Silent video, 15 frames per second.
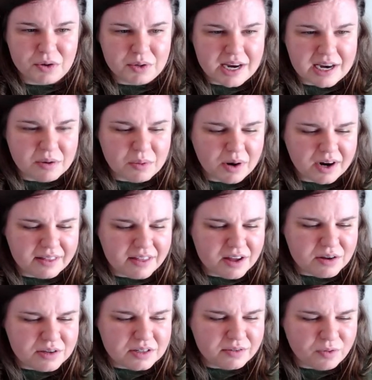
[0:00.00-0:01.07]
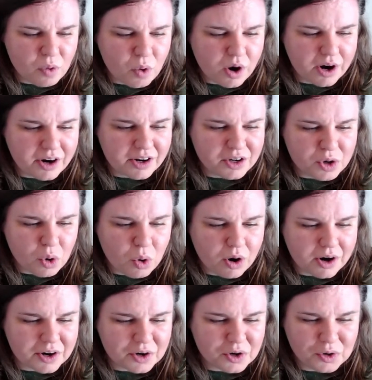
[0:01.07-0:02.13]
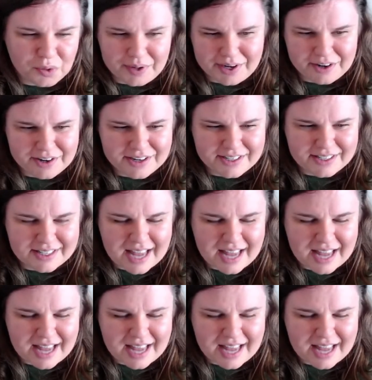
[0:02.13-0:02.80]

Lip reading: needed one of those for your critters.